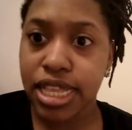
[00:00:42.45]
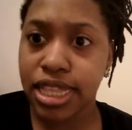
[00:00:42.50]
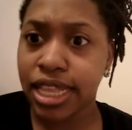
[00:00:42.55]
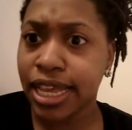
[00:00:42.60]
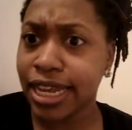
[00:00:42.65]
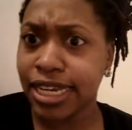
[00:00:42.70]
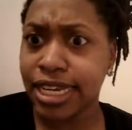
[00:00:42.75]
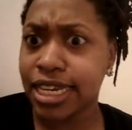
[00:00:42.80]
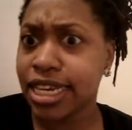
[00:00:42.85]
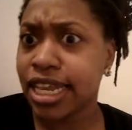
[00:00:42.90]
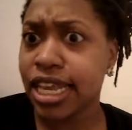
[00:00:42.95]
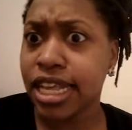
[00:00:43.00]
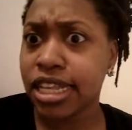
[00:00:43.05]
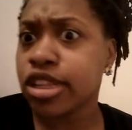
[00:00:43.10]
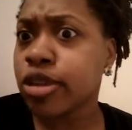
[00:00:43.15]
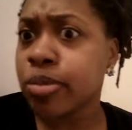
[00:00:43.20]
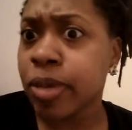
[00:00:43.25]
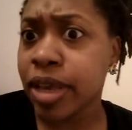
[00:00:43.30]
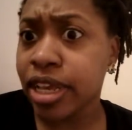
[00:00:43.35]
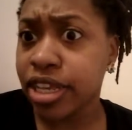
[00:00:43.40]
like
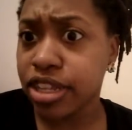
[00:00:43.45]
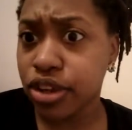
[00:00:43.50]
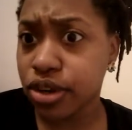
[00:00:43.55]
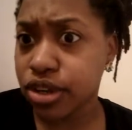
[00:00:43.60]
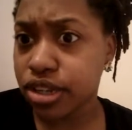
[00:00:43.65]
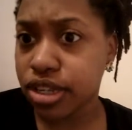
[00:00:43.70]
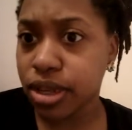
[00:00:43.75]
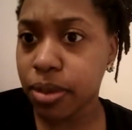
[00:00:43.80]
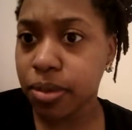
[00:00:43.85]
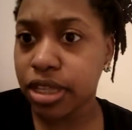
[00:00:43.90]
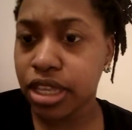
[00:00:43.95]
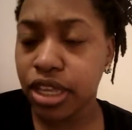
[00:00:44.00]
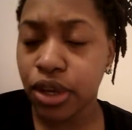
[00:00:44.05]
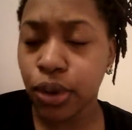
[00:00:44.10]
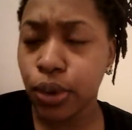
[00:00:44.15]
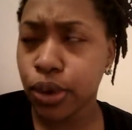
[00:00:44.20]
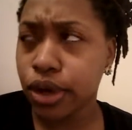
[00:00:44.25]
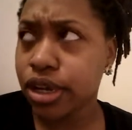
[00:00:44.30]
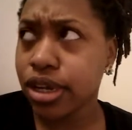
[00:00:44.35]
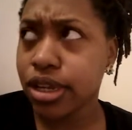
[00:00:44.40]
Dead Space or
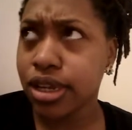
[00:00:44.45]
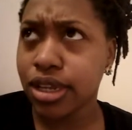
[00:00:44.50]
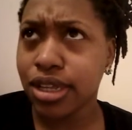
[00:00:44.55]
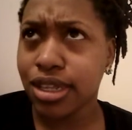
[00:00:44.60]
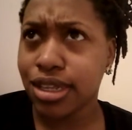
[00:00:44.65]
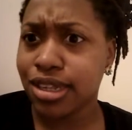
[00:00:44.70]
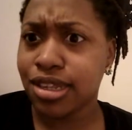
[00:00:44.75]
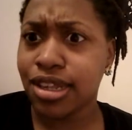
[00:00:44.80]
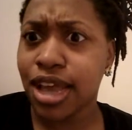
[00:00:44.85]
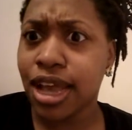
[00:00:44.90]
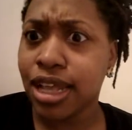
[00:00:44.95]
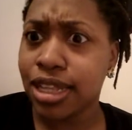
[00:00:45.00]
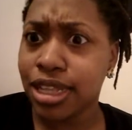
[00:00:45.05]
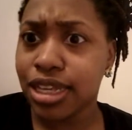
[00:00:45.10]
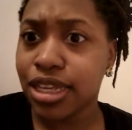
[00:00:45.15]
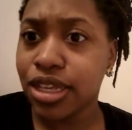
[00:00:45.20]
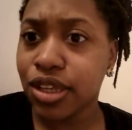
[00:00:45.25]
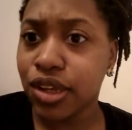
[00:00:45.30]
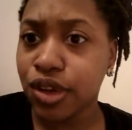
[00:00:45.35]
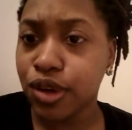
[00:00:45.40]
something, or
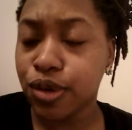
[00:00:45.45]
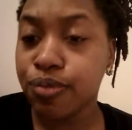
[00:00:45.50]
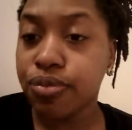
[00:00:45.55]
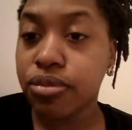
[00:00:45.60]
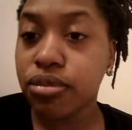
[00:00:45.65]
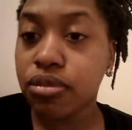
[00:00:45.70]
Silent Hill,